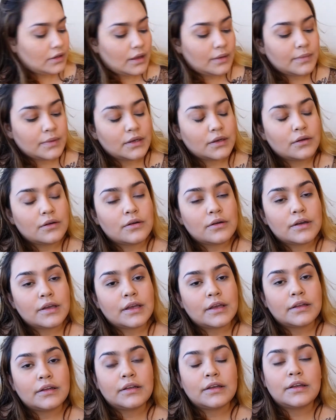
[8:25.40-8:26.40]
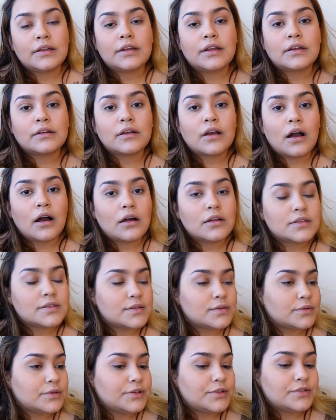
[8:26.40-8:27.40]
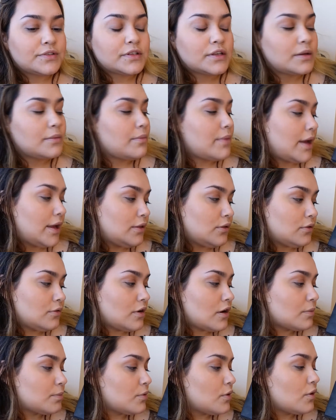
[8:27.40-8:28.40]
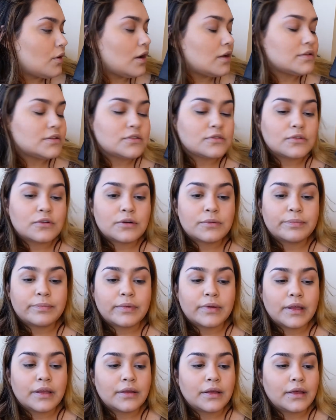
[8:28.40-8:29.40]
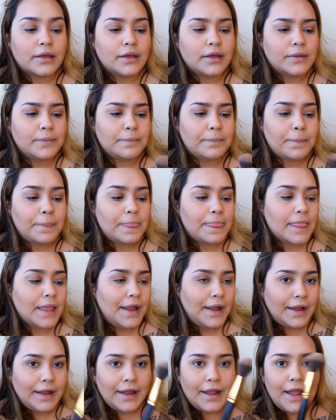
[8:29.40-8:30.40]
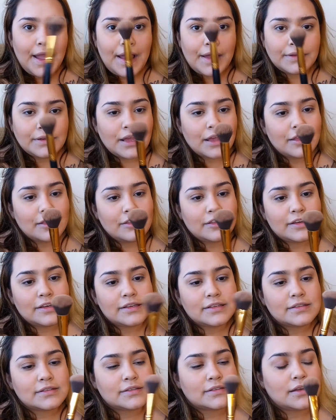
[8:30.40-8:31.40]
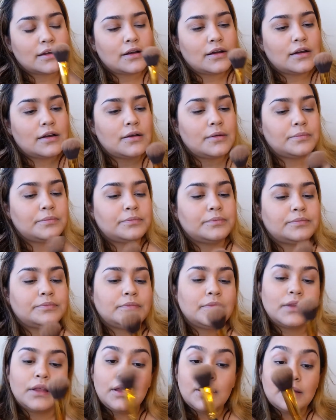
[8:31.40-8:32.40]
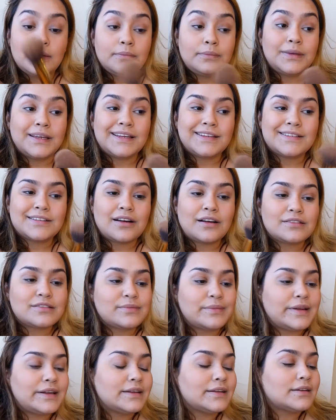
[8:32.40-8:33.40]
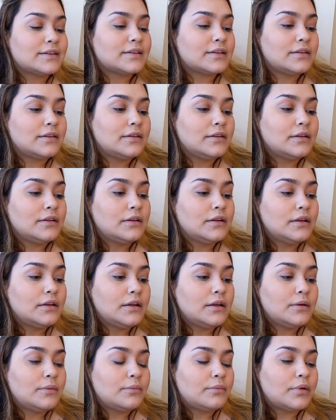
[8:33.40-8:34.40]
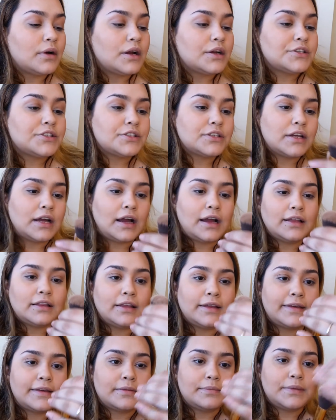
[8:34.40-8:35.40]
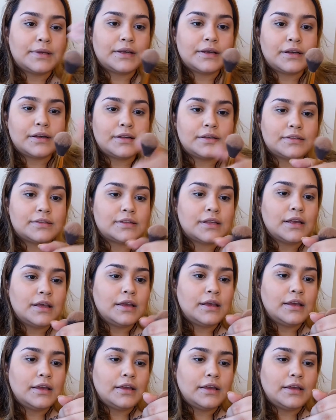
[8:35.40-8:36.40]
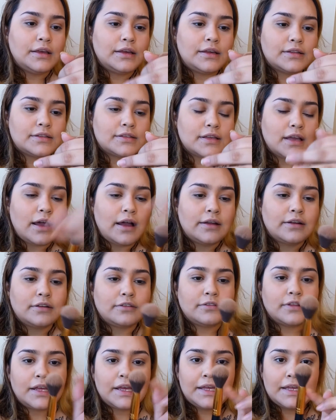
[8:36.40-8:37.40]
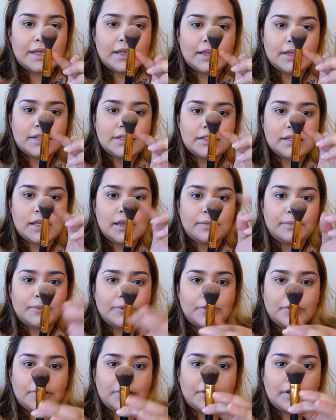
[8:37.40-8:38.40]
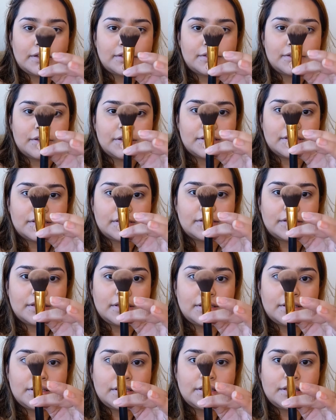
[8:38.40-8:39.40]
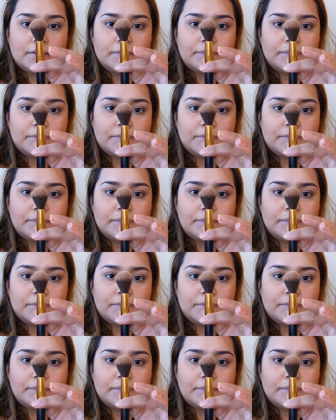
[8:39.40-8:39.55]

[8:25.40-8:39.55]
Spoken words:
I'm going to go ahead and contour using my Lorac Pro Contour Kit and this Beige cosmetic brush. I like it because it's kind of like tapered, as you can see,